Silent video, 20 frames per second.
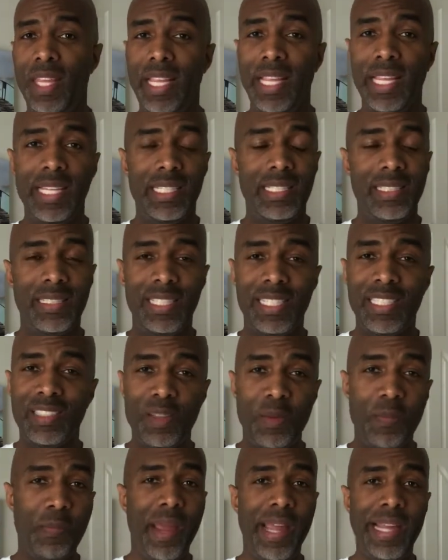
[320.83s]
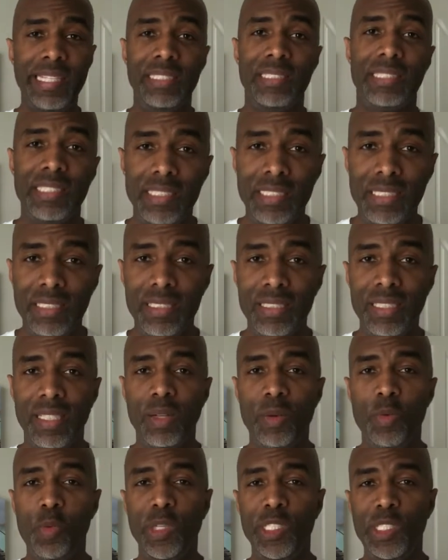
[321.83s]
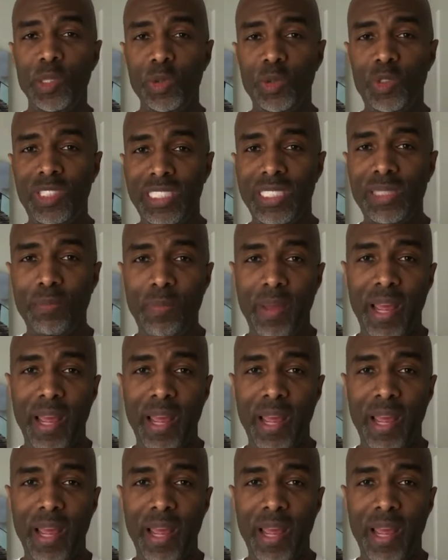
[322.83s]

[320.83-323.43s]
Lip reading: it's amazing when you sit